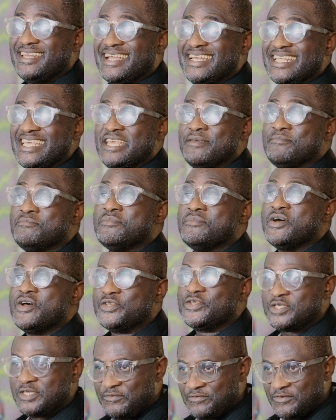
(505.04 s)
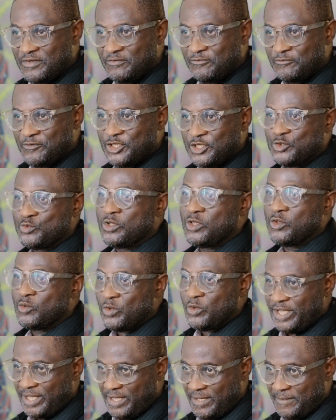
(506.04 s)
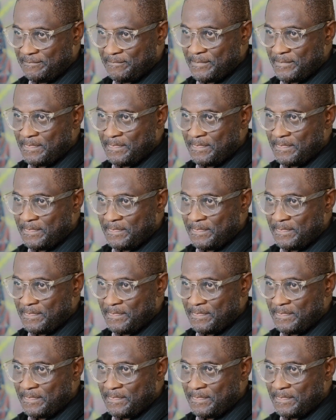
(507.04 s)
in an immersive visual way.